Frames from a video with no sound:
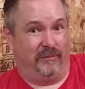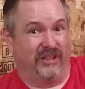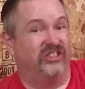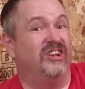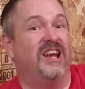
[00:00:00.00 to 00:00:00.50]

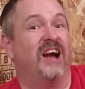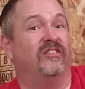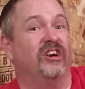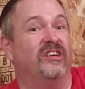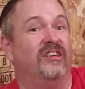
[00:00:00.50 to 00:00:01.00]
But she
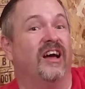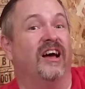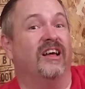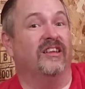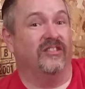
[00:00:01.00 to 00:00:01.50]
never
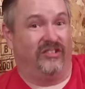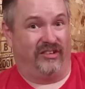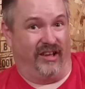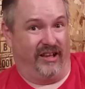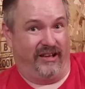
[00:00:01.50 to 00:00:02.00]
does